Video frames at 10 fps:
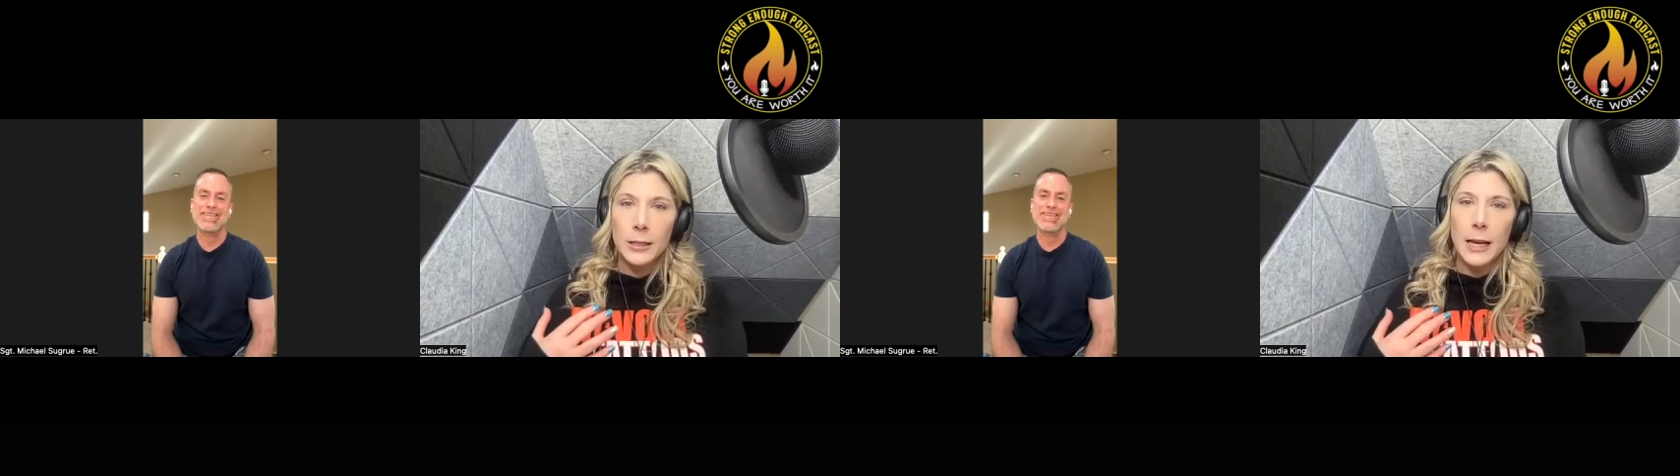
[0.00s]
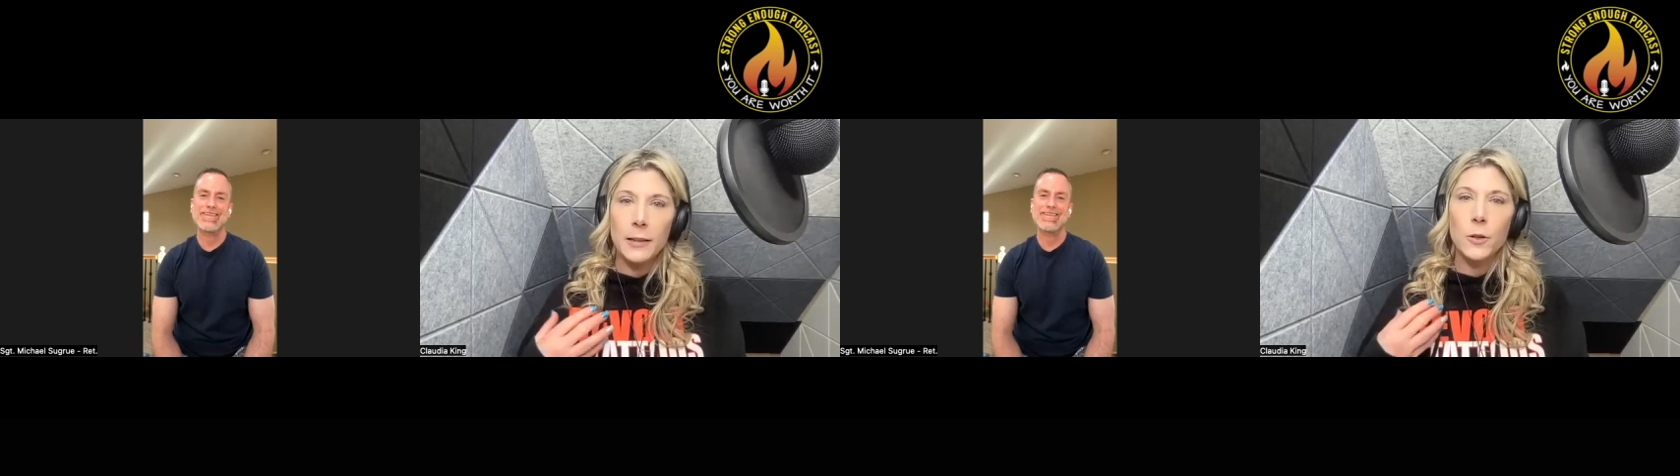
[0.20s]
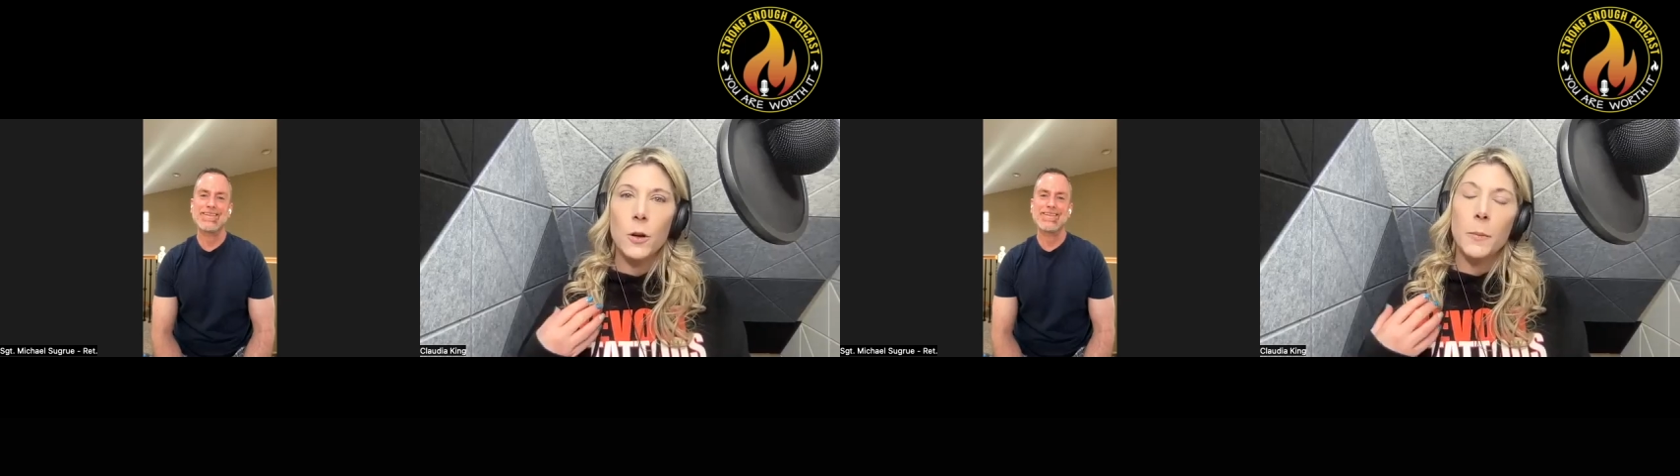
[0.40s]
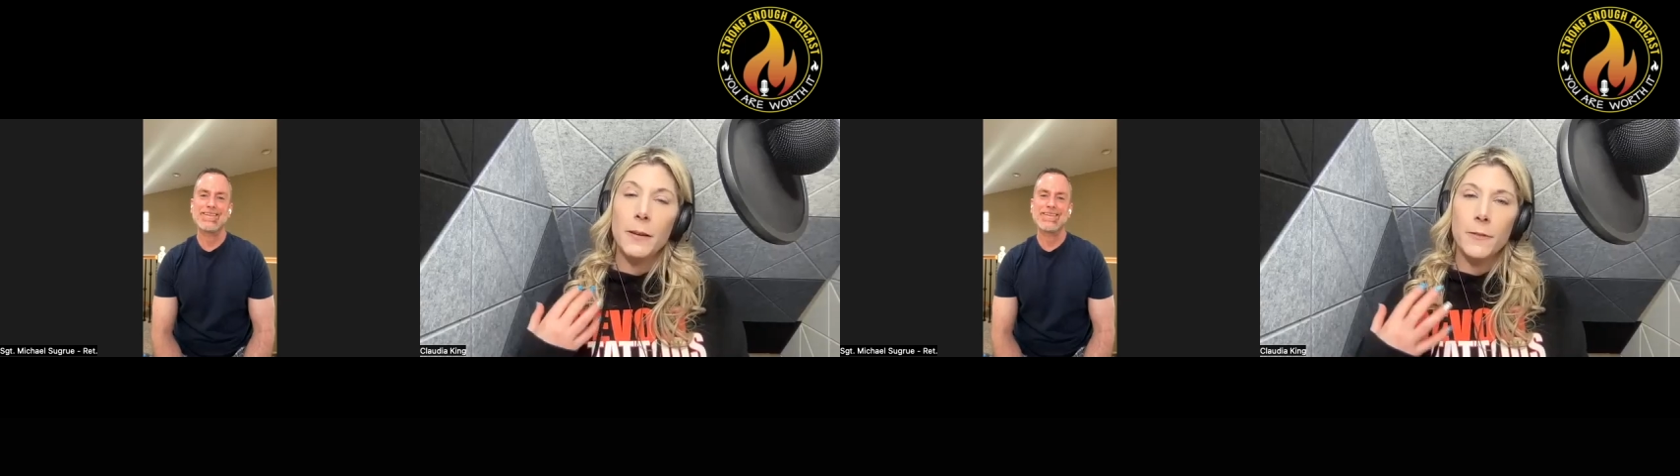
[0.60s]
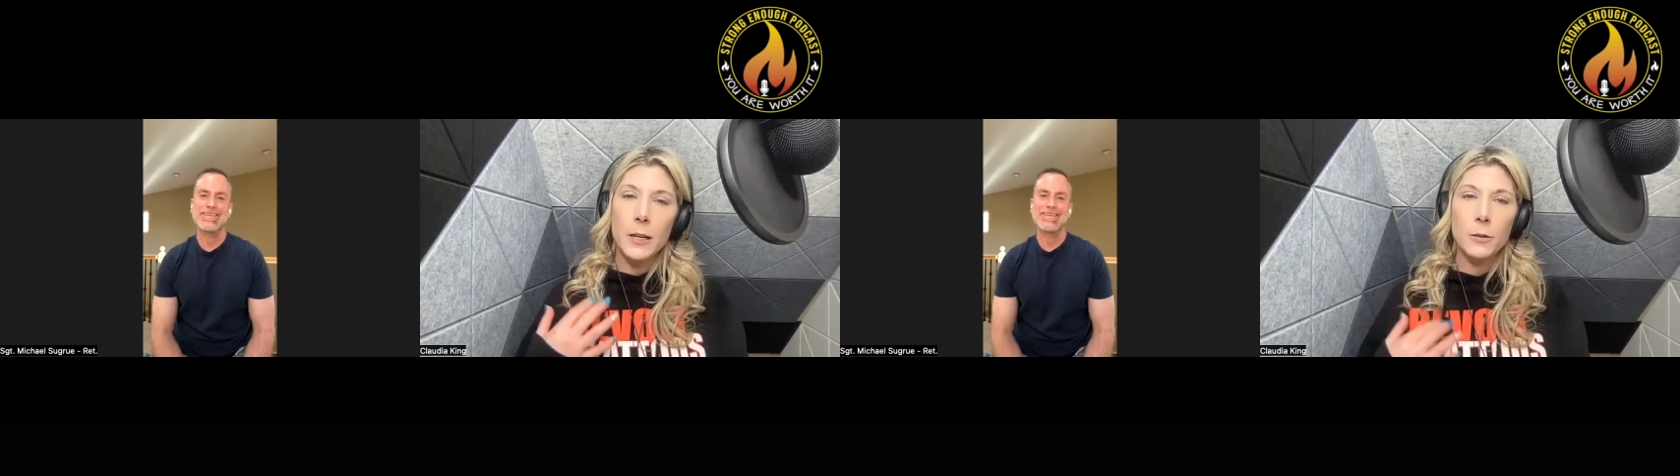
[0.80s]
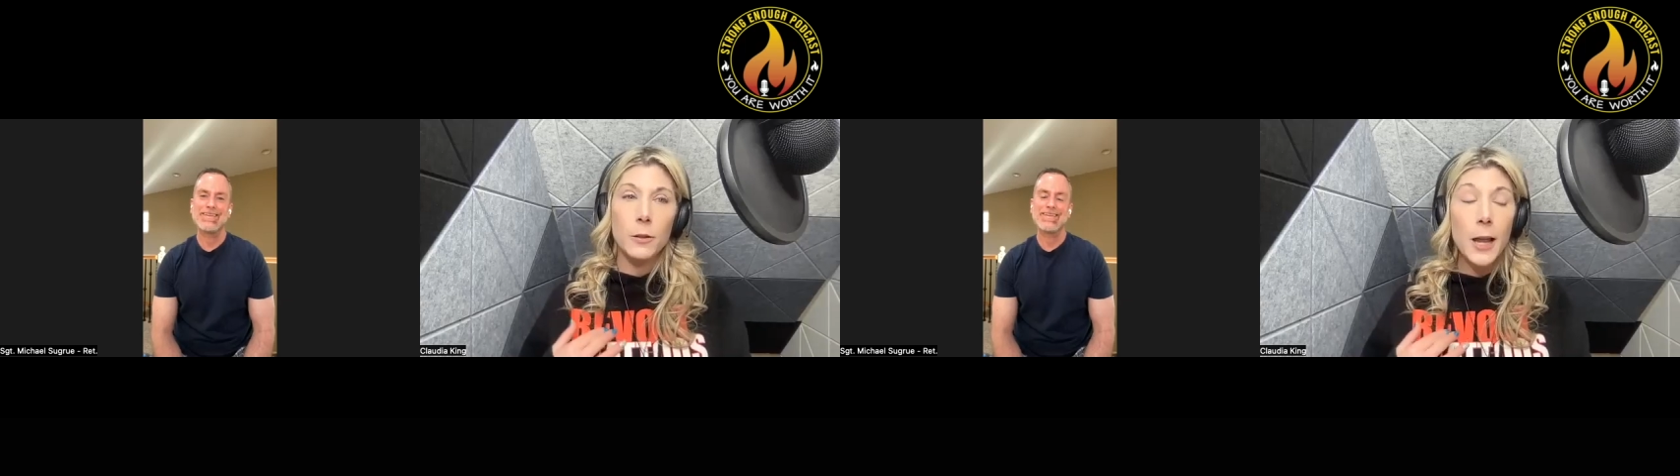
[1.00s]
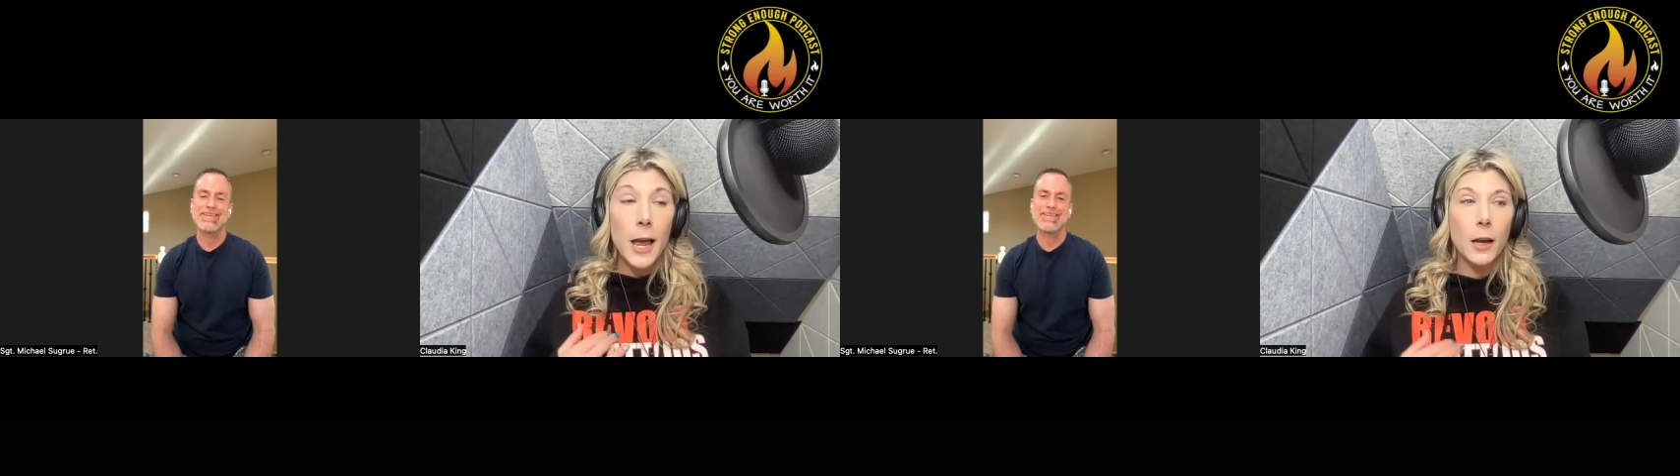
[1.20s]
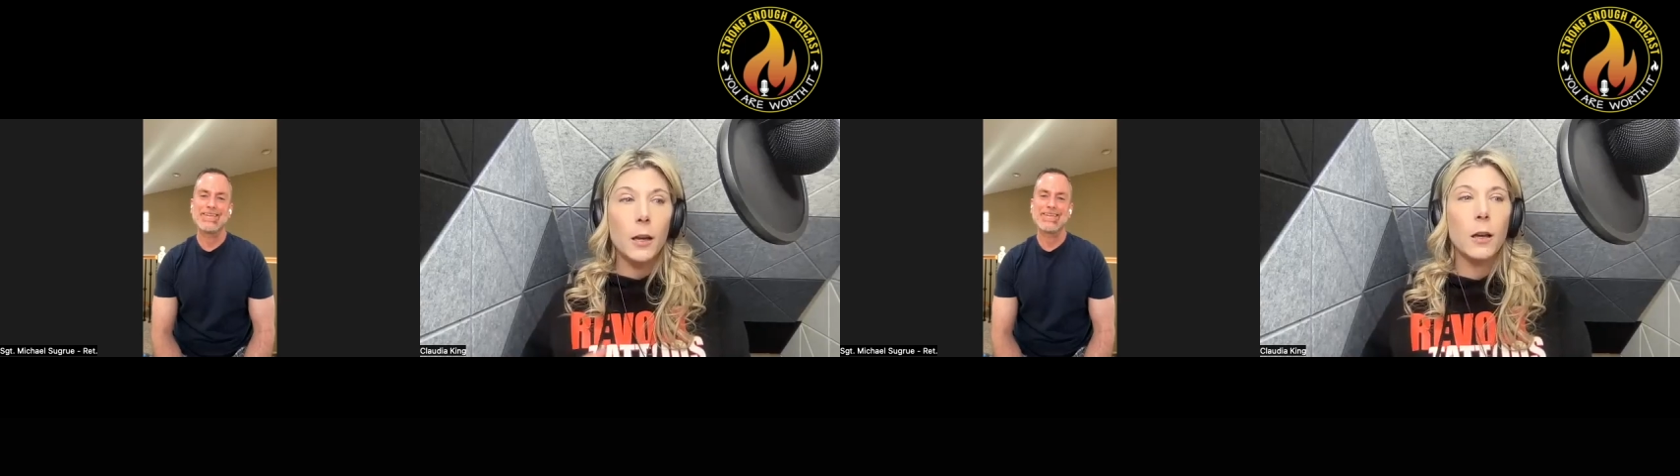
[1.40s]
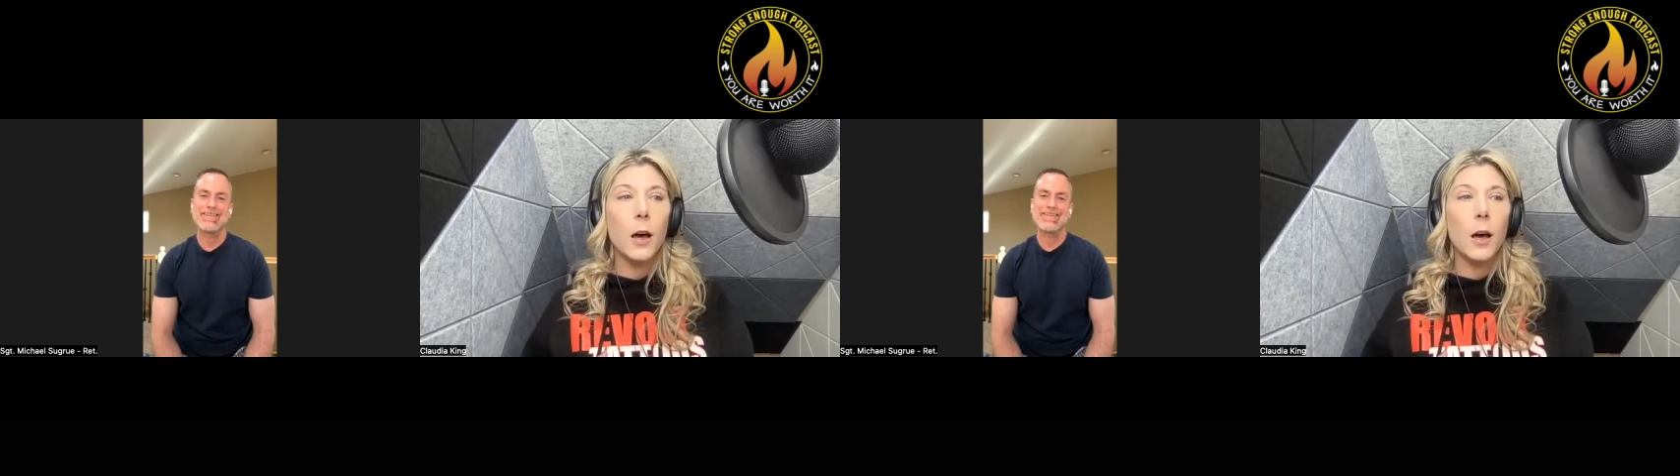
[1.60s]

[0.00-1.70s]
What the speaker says: tattoo on my face or neck.